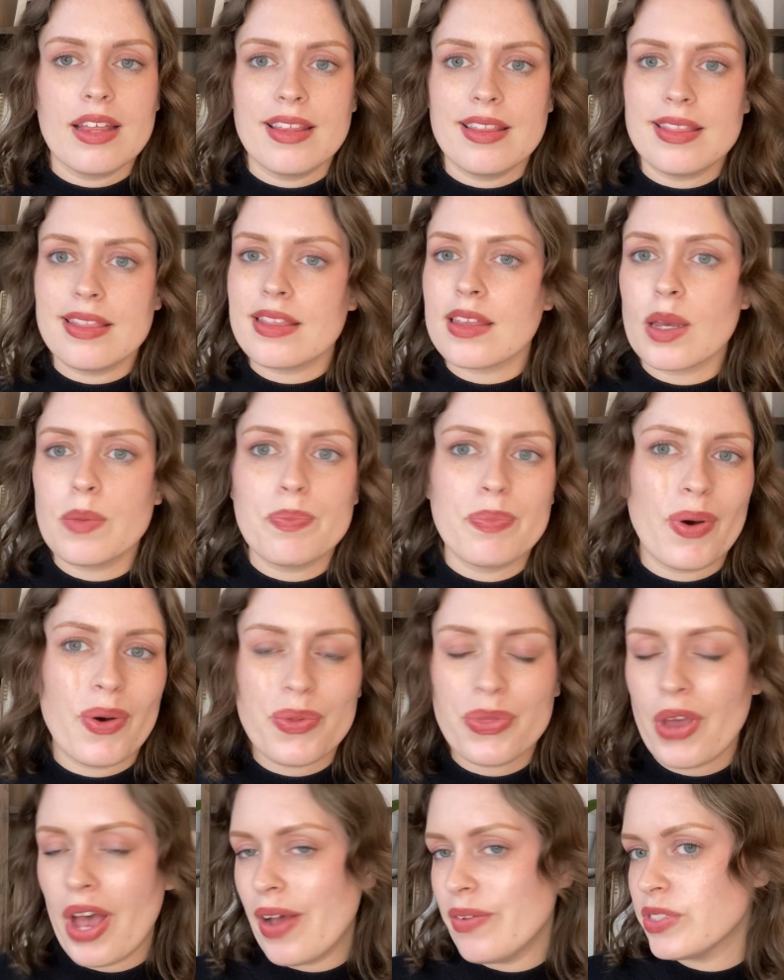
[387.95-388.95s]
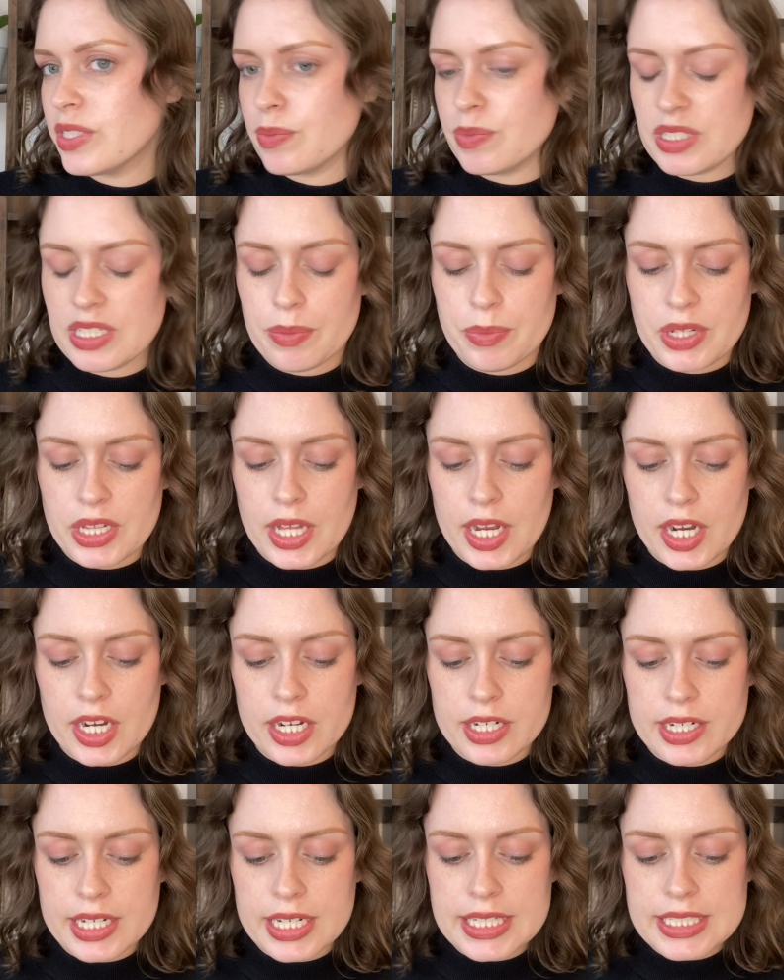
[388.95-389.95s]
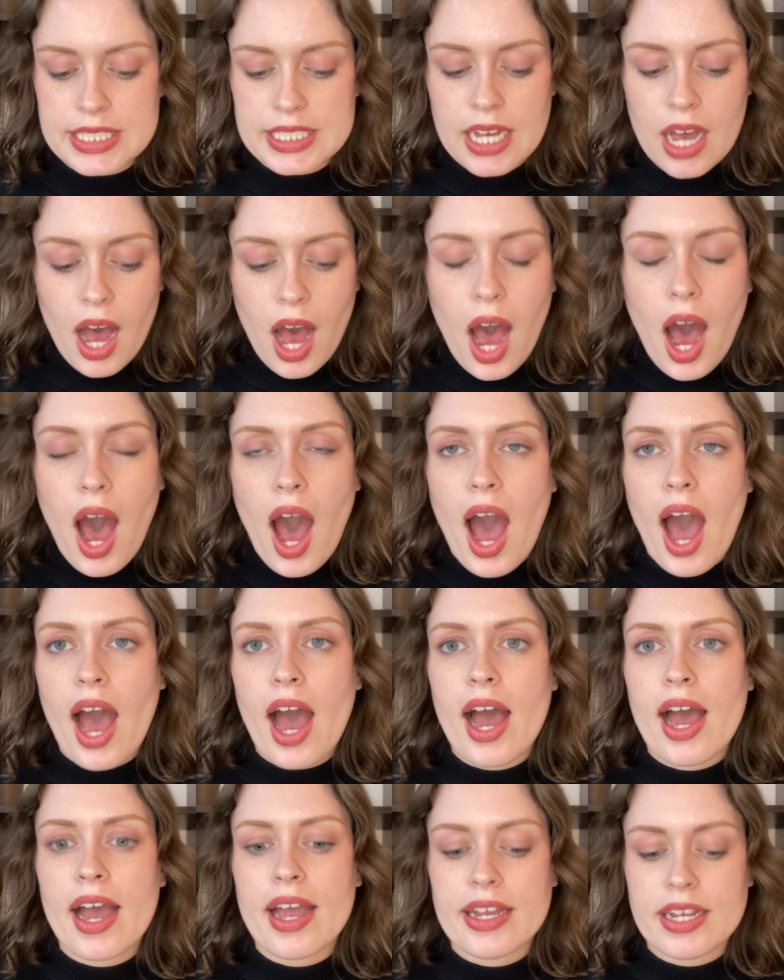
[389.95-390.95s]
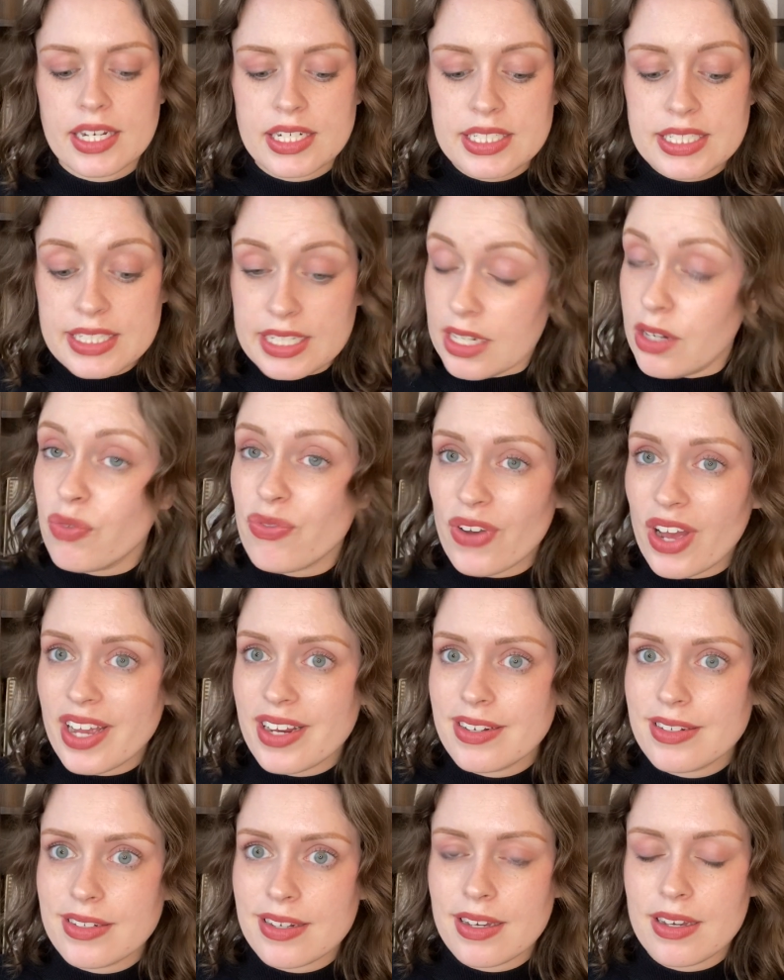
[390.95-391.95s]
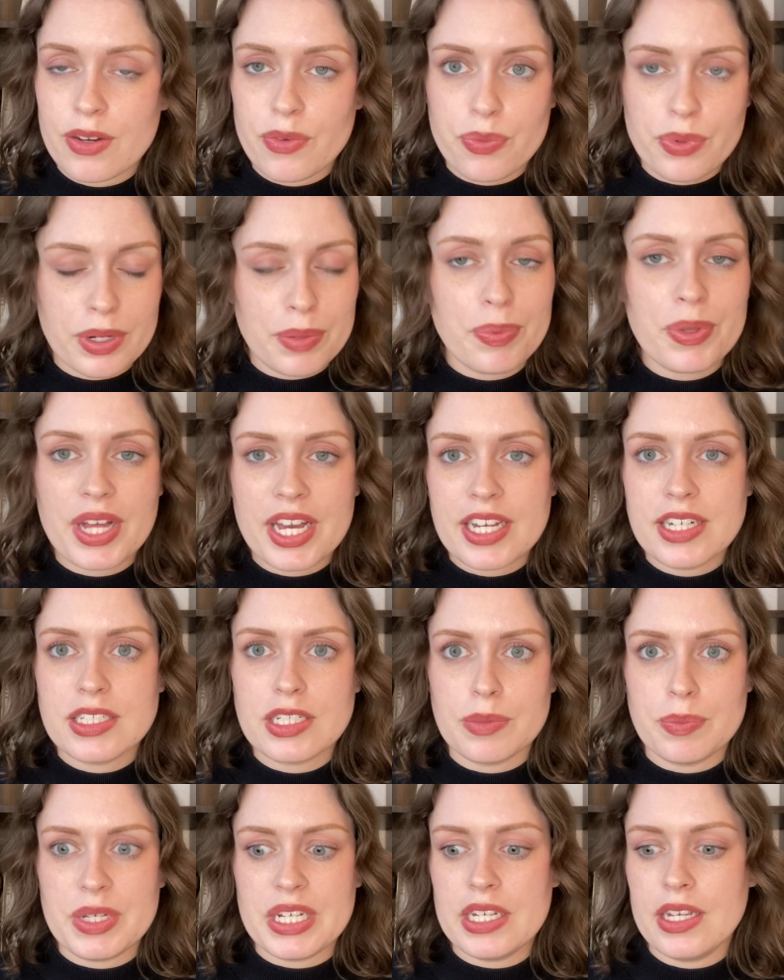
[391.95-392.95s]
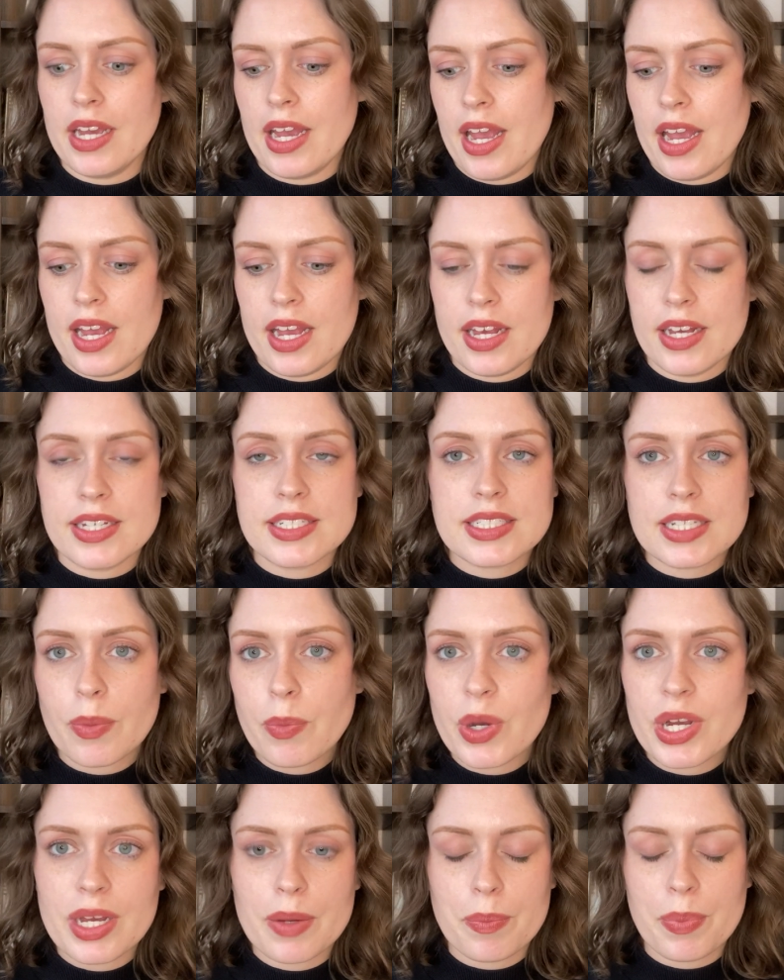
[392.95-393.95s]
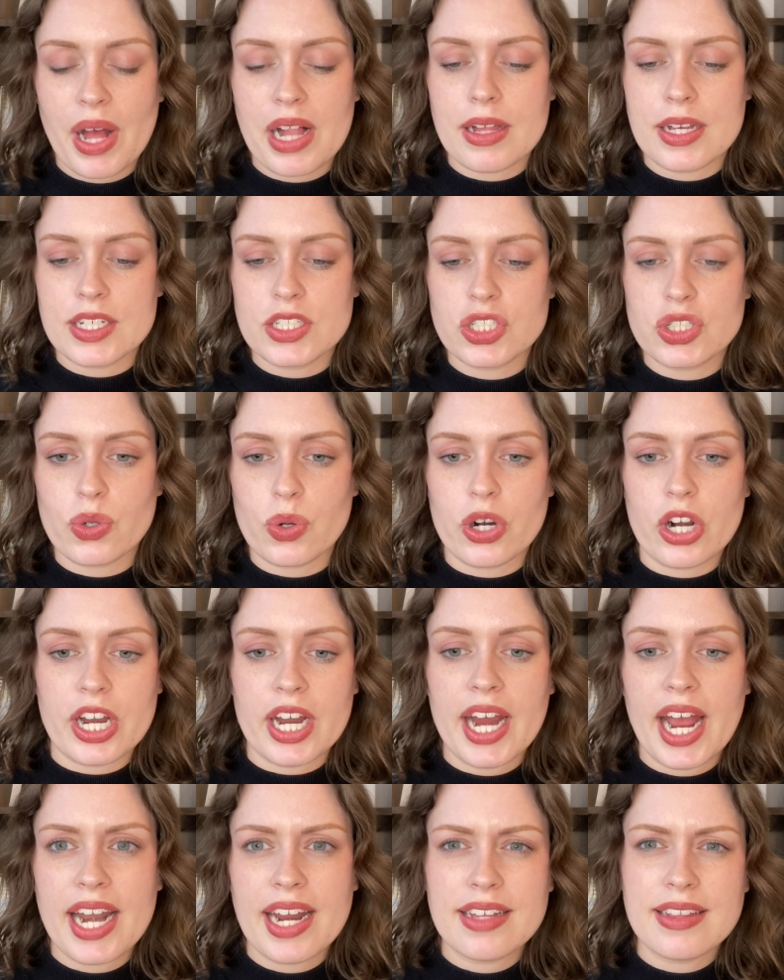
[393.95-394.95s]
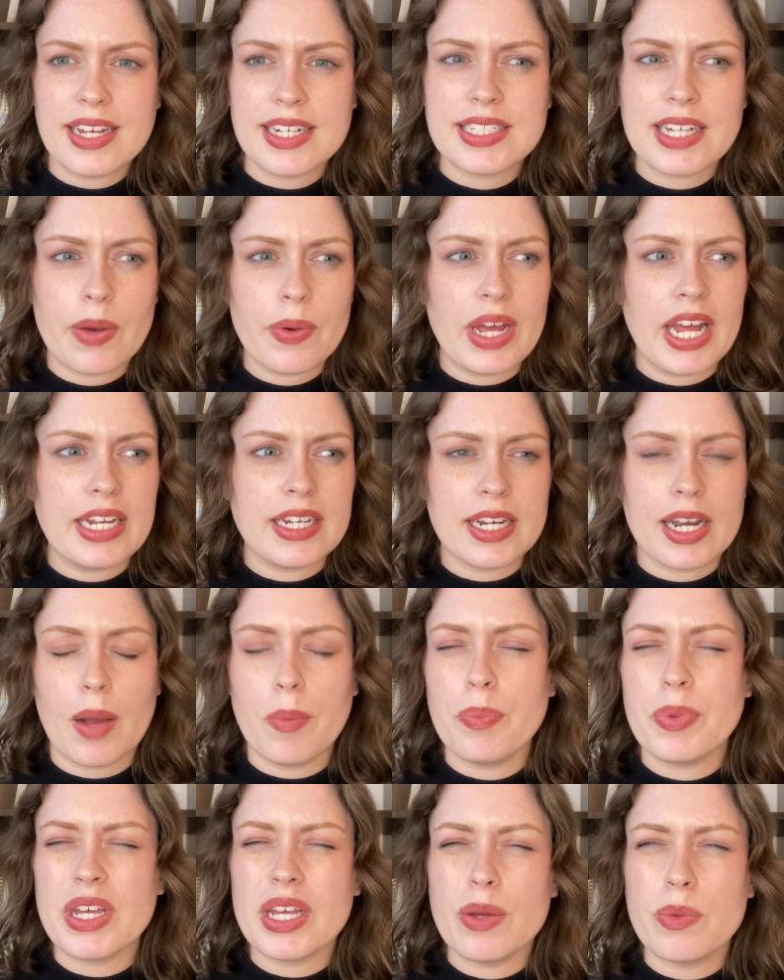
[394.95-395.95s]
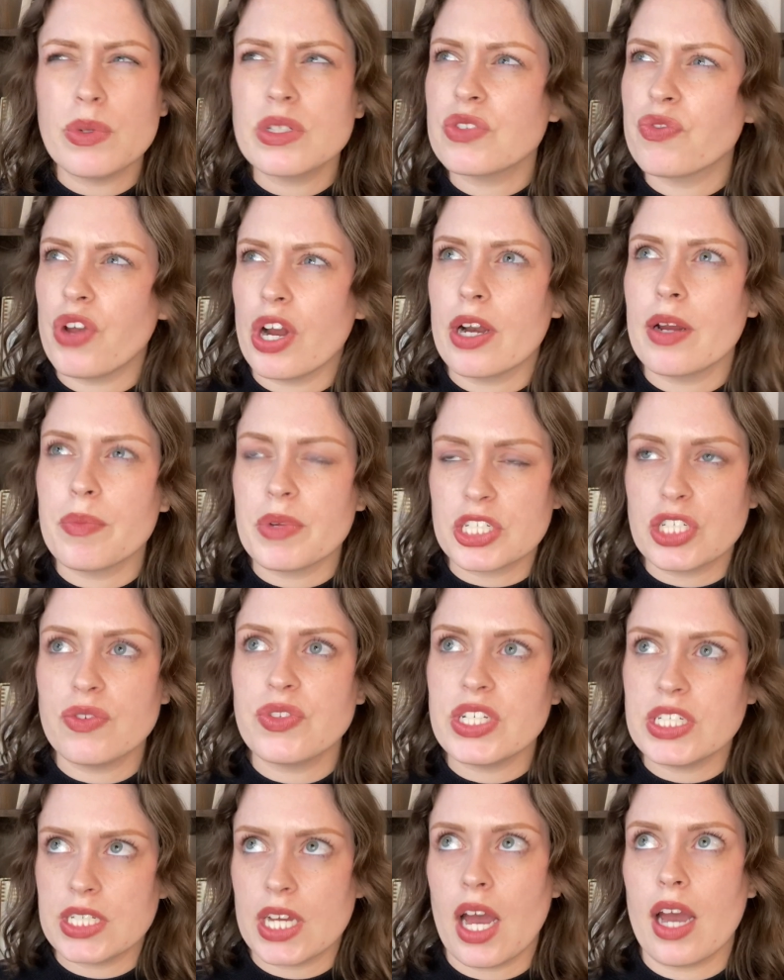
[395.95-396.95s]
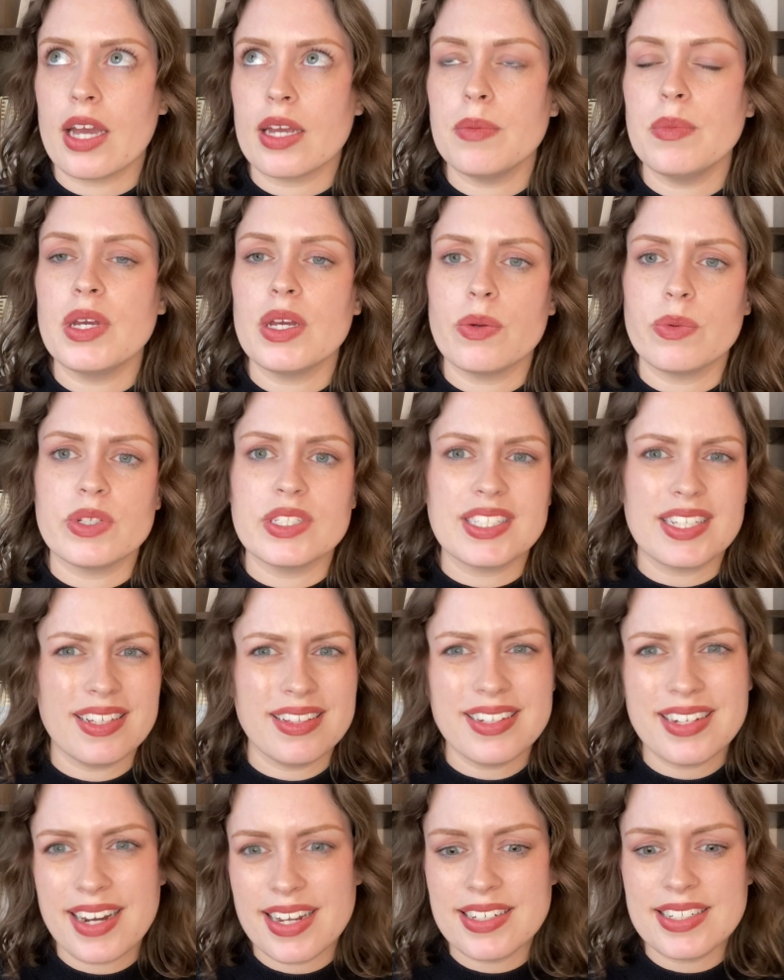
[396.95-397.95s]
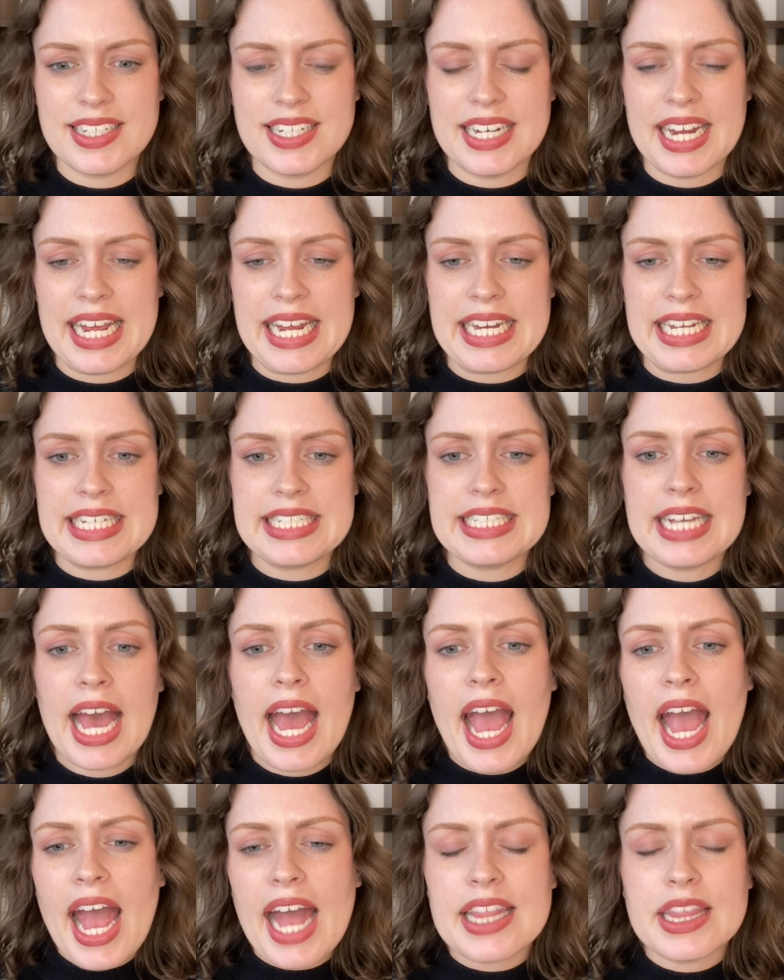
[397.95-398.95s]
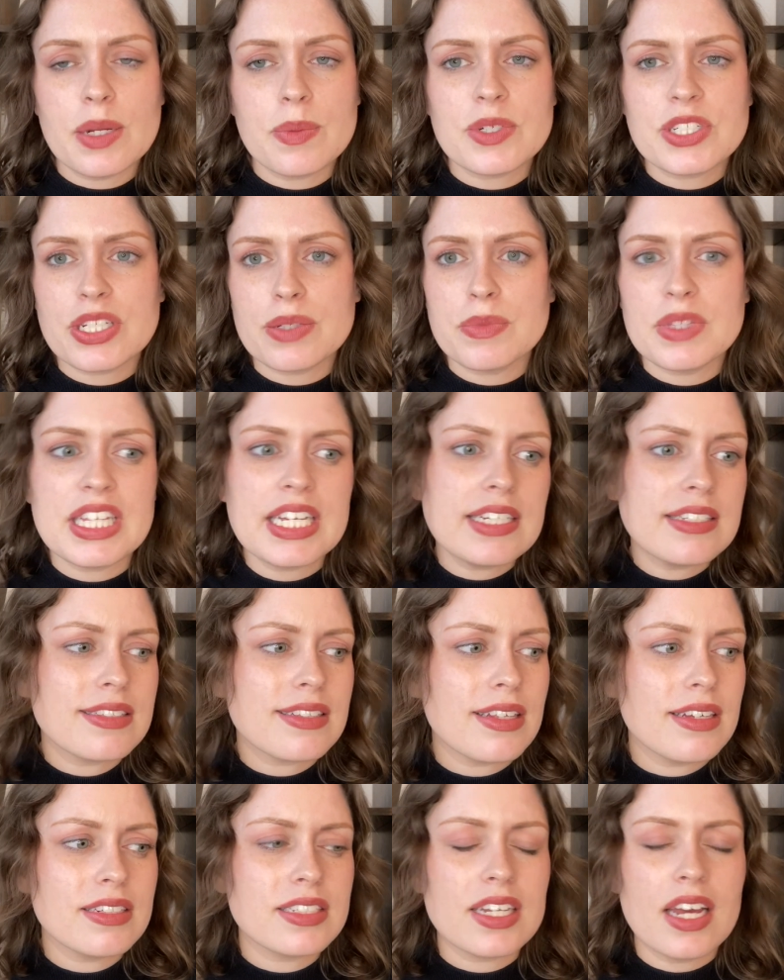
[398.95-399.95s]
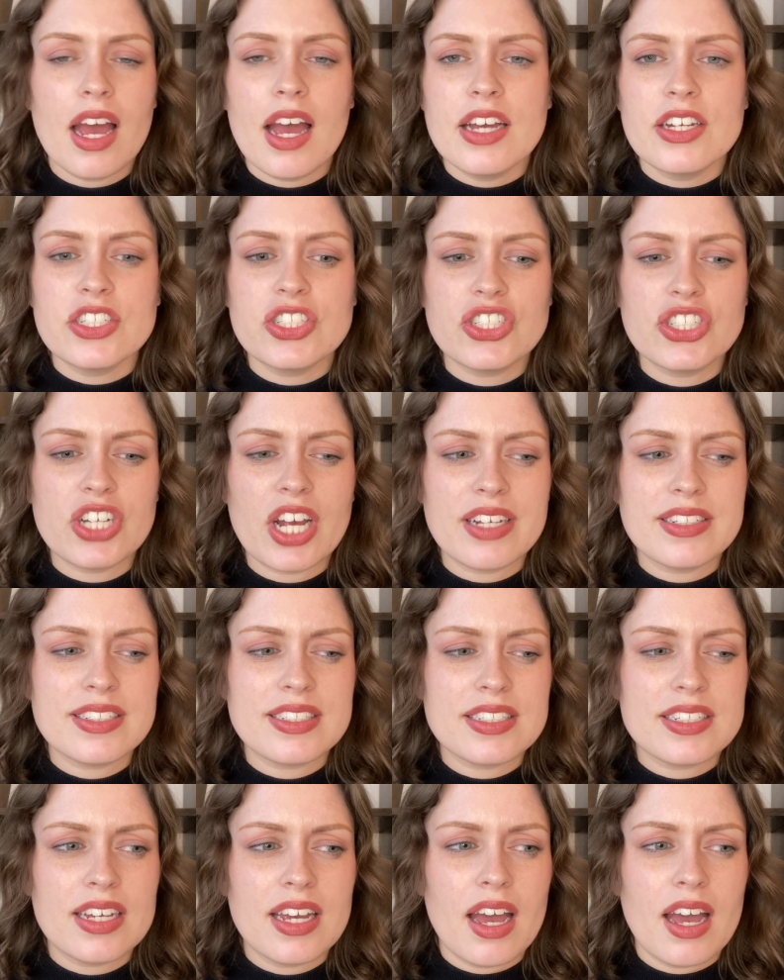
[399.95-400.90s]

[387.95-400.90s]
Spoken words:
they both have some similarities. I did find Replay to be a somewhat compelling story, and I liked how it ended up, but it was very much of the time. It was in the 1980s, and there were some things that just